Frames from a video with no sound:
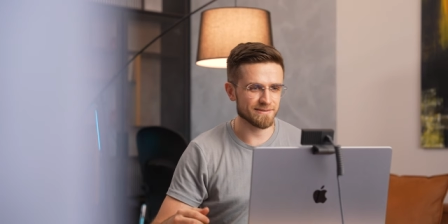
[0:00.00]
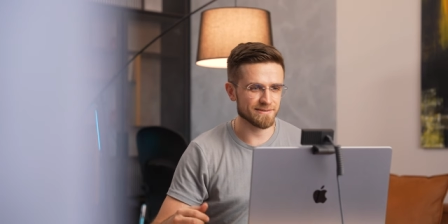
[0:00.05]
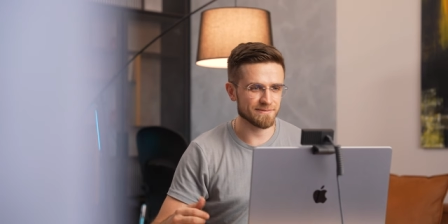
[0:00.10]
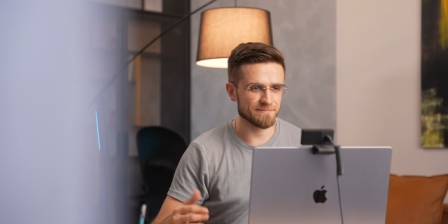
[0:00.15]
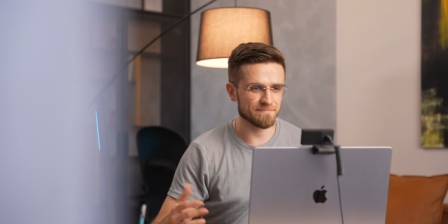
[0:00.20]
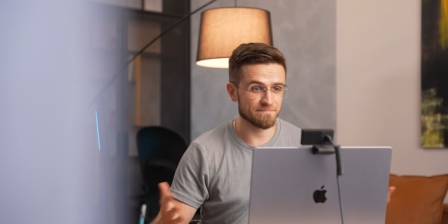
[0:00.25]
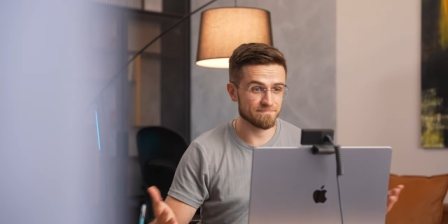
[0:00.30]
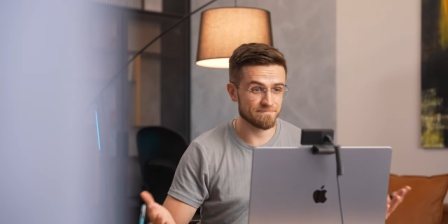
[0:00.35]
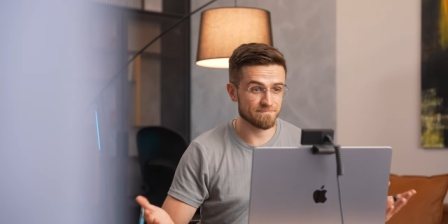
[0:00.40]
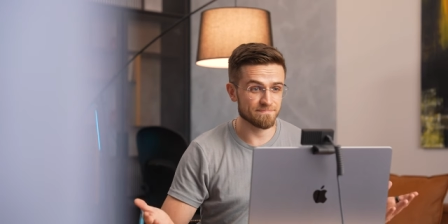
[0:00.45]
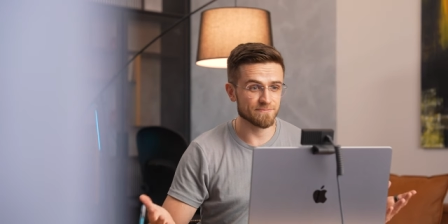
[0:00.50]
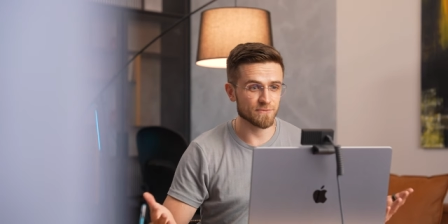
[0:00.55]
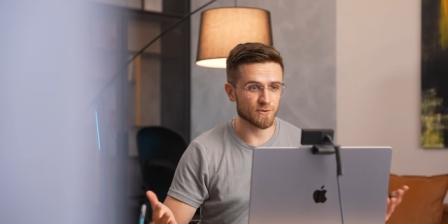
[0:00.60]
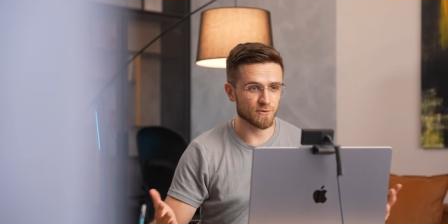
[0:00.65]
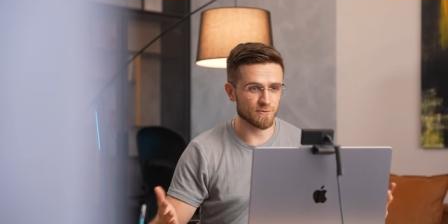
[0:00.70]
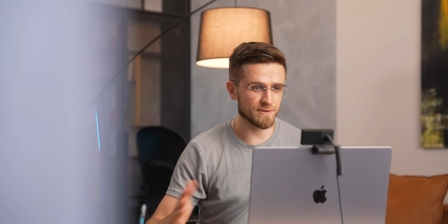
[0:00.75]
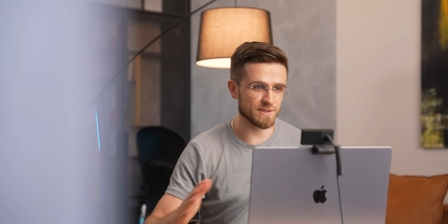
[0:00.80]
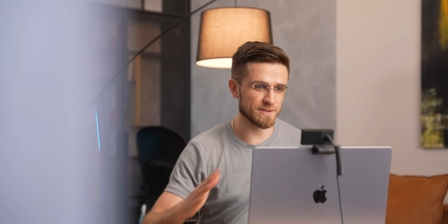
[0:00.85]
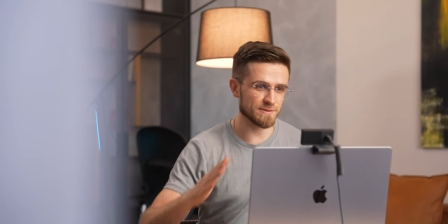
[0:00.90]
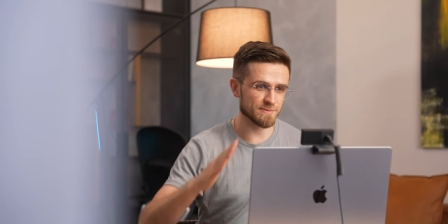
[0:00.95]
the
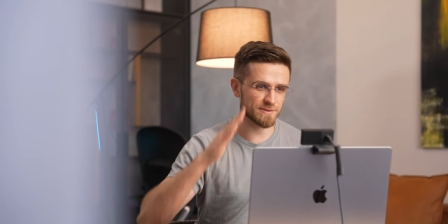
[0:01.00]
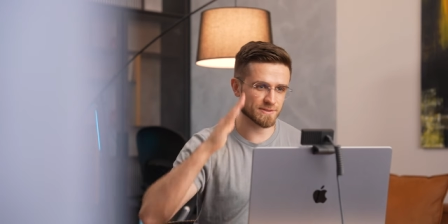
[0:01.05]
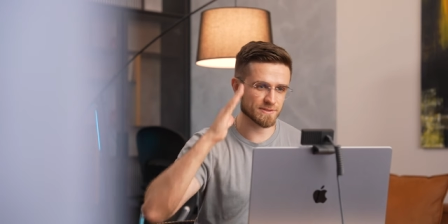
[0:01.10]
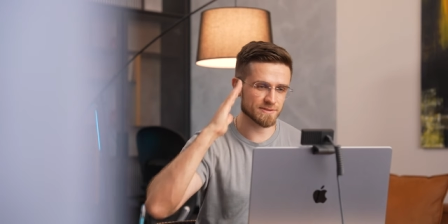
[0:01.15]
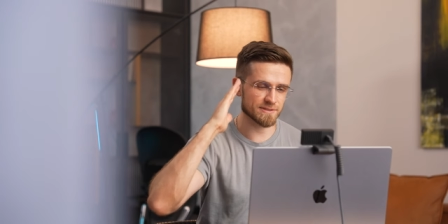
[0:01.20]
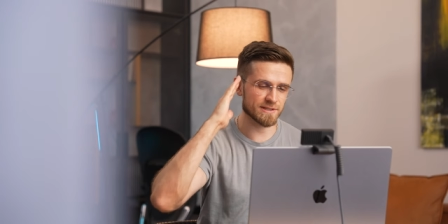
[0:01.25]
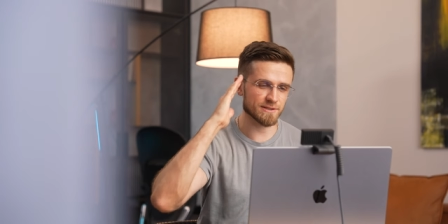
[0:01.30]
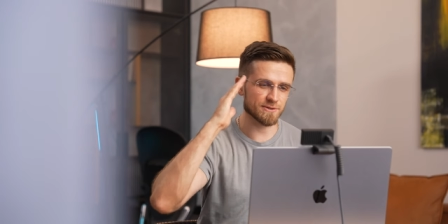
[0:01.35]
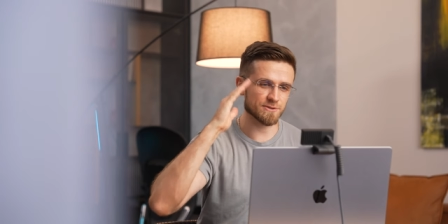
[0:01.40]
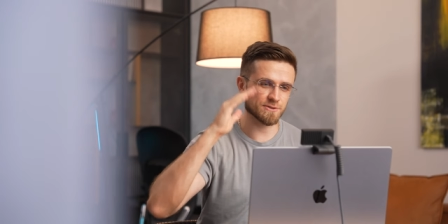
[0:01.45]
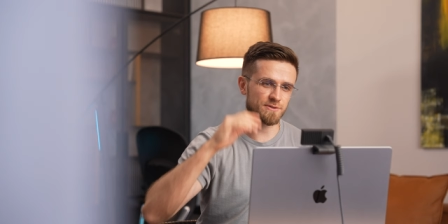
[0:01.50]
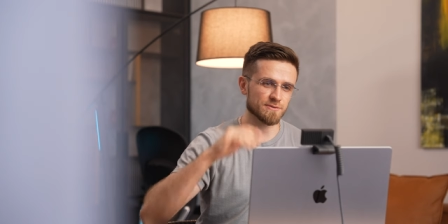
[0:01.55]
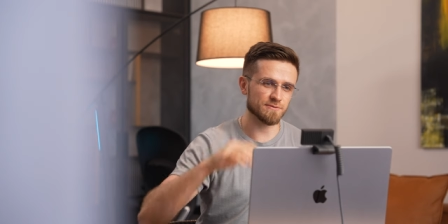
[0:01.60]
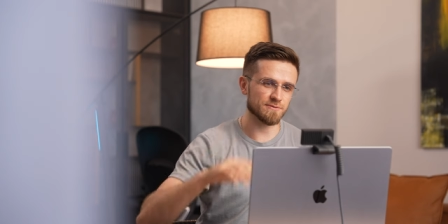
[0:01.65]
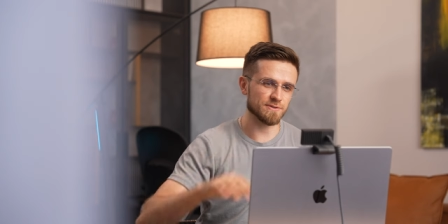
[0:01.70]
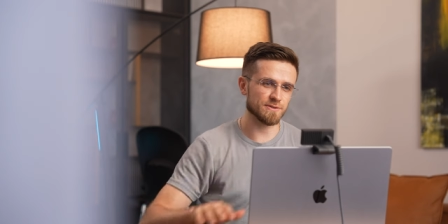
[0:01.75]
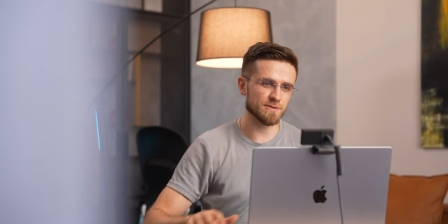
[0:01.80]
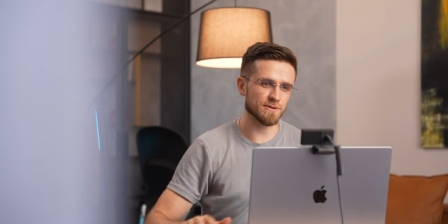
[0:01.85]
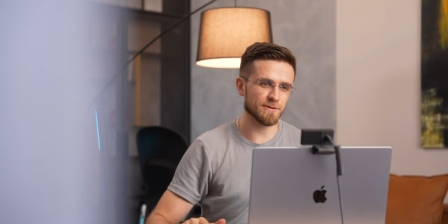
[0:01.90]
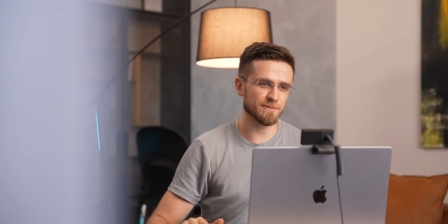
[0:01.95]
need to act
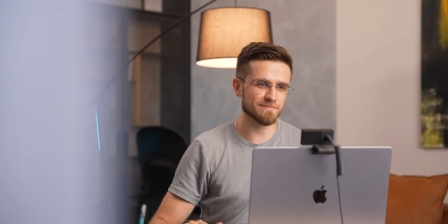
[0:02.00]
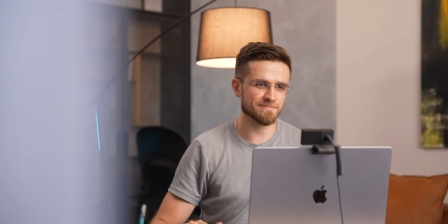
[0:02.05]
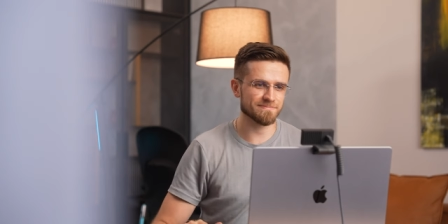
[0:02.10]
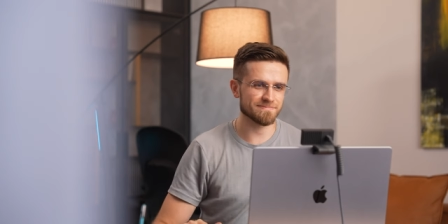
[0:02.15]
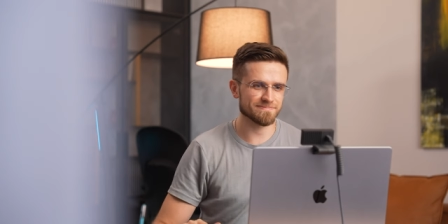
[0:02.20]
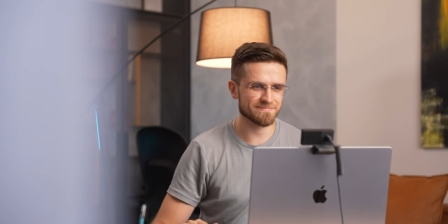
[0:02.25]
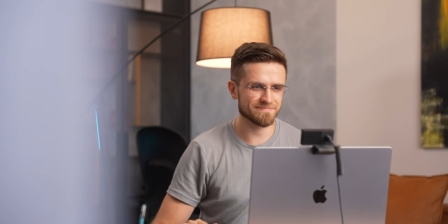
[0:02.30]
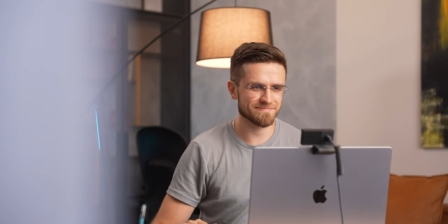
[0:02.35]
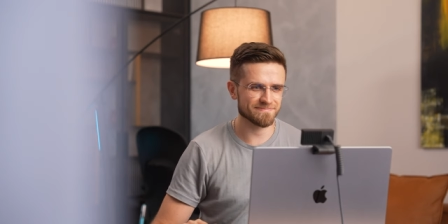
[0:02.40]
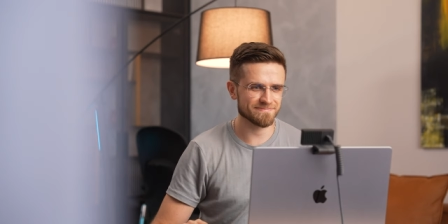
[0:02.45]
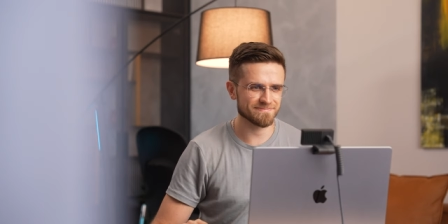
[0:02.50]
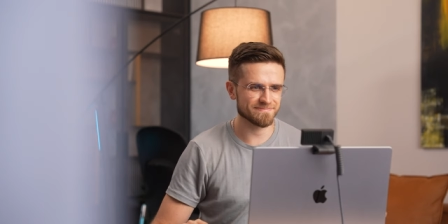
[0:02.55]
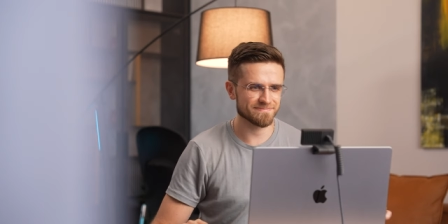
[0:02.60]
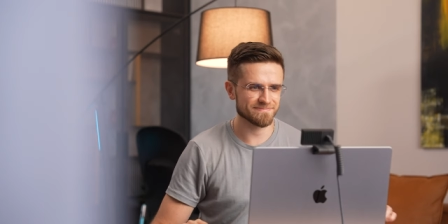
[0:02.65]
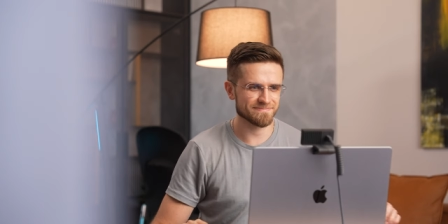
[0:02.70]
accordingly, to look